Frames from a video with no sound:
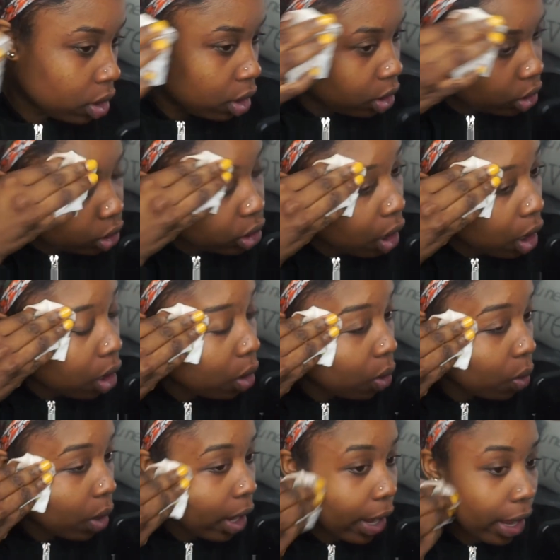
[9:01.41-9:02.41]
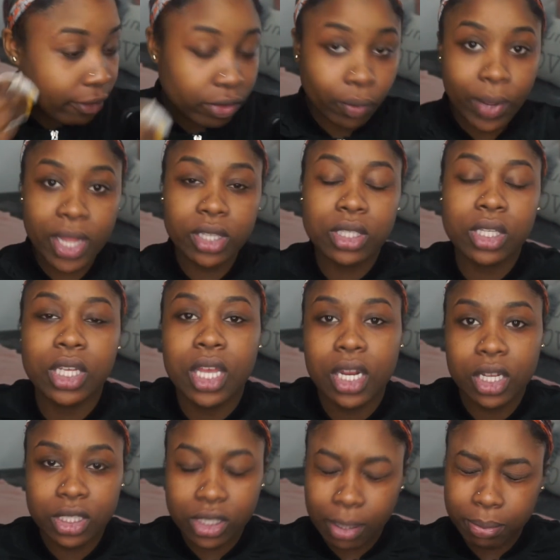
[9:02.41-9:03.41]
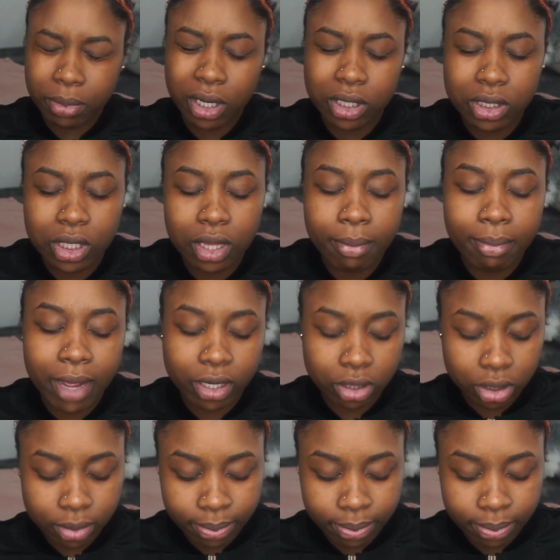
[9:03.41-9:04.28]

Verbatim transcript: so I have to wait to get accepted into the bachelor's